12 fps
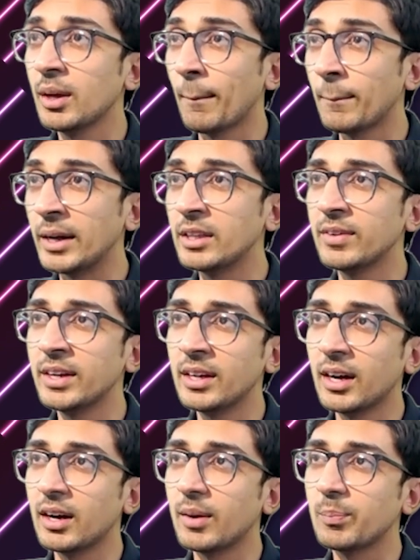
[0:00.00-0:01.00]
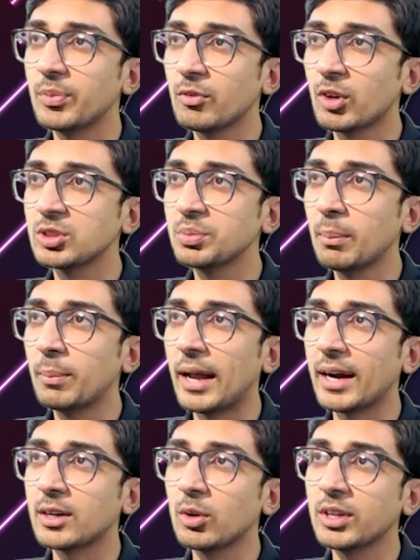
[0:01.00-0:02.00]
By the way, what's been
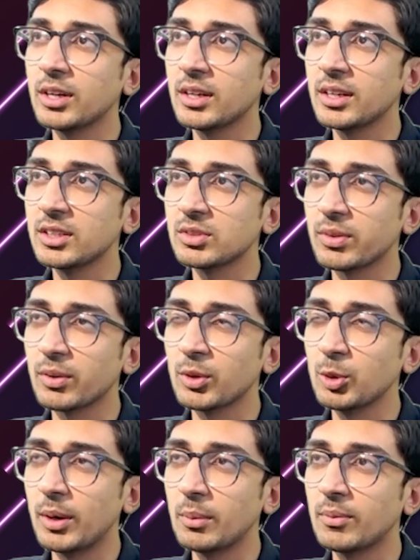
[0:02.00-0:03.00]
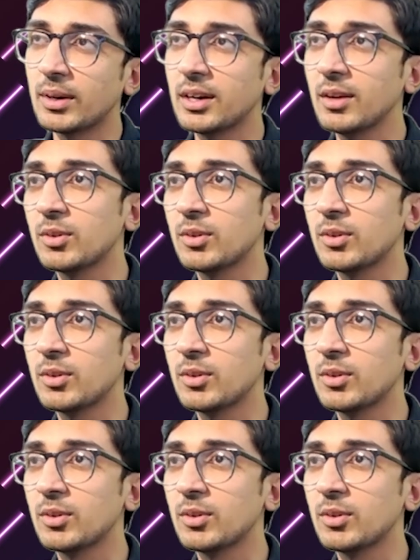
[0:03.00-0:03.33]
blacked out here is what you might be wondering,